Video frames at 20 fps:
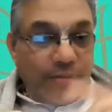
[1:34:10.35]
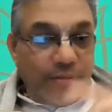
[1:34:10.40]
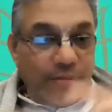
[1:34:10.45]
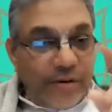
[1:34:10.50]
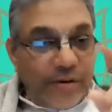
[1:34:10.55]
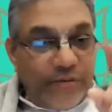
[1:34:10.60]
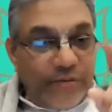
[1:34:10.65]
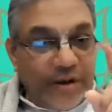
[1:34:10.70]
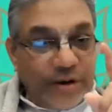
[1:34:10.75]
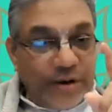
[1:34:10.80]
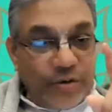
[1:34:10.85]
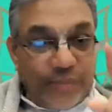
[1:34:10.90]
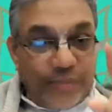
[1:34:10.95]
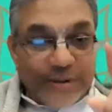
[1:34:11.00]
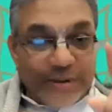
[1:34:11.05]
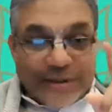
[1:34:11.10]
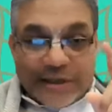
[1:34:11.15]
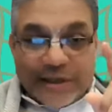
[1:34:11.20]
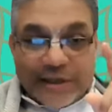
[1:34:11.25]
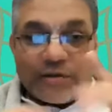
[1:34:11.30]
but we do
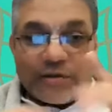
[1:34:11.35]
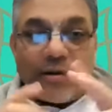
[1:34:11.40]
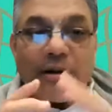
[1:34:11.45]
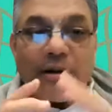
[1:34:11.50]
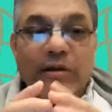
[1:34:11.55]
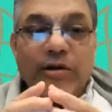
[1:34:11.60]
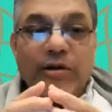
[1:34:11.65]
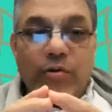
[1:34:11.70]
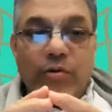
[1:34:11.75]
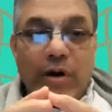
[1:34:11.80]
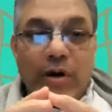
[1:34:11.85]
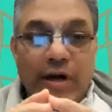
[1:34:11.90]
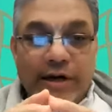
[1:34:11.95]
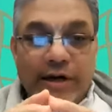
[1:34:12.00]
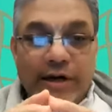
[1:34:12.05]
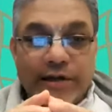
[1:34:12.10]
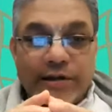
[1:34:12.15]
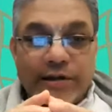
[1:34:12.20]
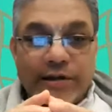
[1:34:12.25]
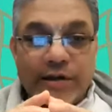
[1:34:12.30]
possess all the
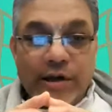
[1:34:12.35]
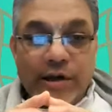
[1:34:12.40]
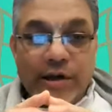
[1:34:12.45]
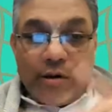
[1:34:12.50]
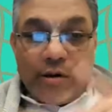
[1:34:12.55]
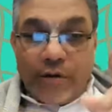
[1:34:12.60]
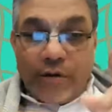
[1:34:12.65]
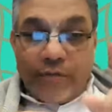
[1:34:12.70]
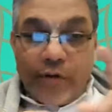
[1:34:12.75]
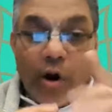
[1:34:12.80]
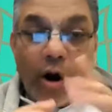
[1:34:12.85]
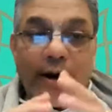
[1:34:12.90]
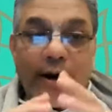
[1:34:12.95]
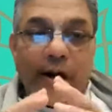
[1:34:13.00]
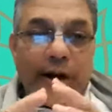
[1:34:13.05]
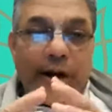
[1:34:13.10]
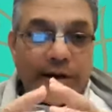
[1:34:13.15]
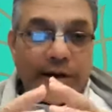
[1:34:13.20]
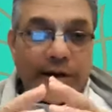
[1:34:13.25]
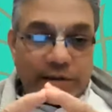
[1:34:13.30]
qualities of
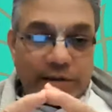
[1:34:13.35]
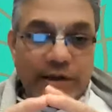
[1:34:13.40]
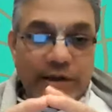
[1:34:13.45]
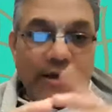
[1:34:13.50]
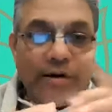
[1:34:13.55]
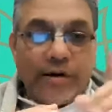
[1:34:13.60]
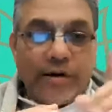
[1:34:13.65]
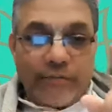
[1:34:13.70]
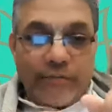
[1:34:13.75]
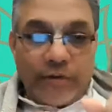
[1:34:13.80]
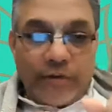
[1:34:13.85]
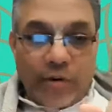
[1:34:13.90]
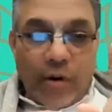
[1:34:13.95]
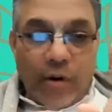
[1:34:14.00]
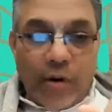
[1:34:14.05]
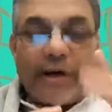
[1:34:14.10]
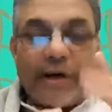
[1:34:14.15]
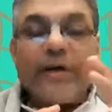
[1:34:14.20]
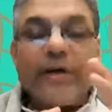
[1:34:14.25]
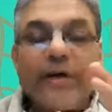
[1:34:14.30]
godliness, of the
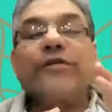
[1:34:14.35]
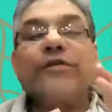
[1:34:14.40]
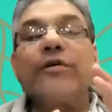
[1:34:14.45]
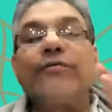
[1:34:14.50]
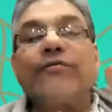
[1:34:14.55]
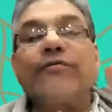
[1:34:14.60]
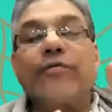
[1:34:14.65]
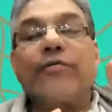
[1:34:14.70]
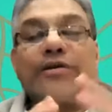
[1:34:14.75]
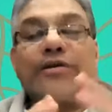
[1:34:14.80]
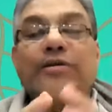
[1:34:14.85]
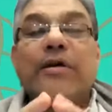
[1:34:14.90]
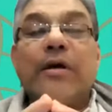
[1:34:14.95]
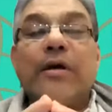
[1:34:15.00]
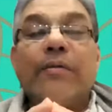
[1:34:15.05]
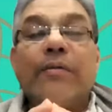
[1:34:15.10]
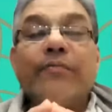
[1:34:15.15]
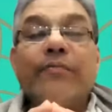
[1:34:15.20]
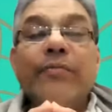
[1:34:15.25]
qualities of Krishna.